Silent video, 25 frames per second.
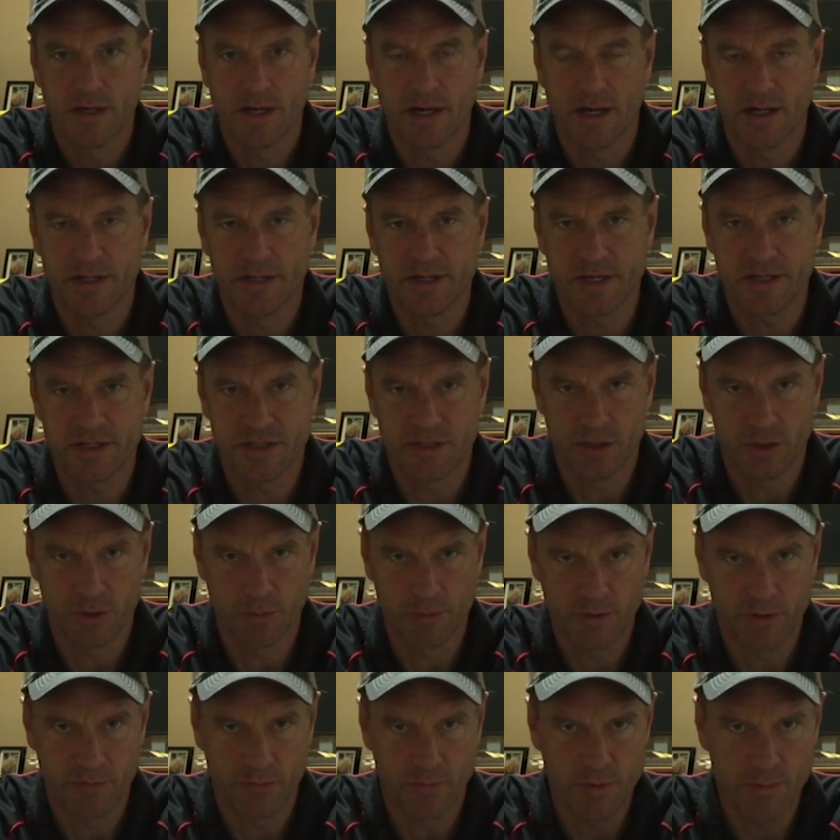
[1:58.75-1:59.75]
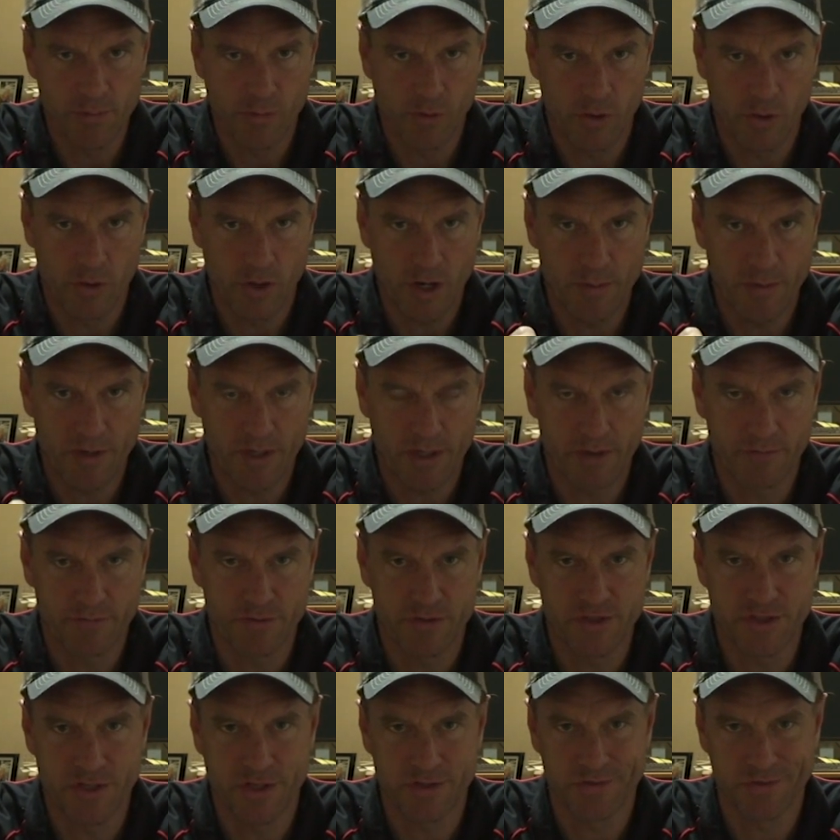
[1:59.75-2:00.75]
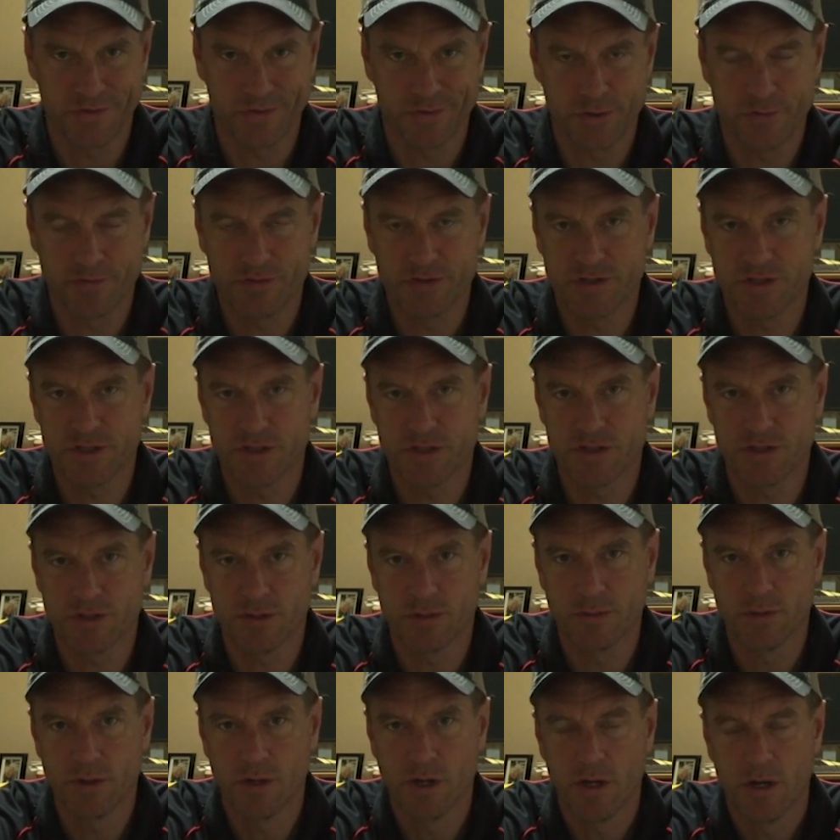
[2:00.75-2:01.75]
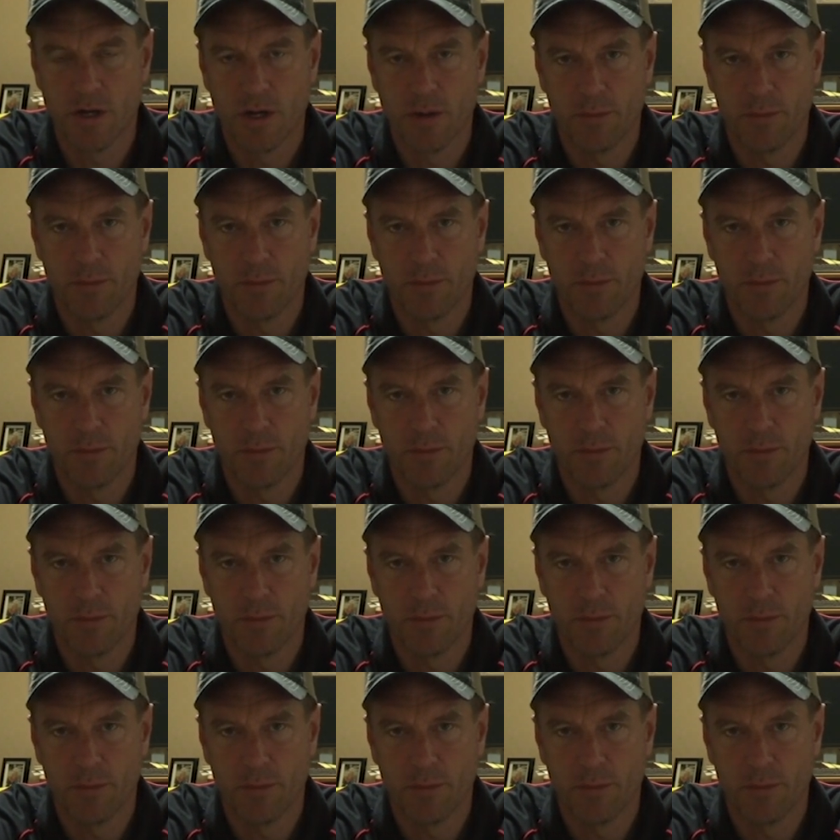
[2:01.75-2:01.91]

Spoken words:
It takes a little bit of reprogramming of your central nervous system,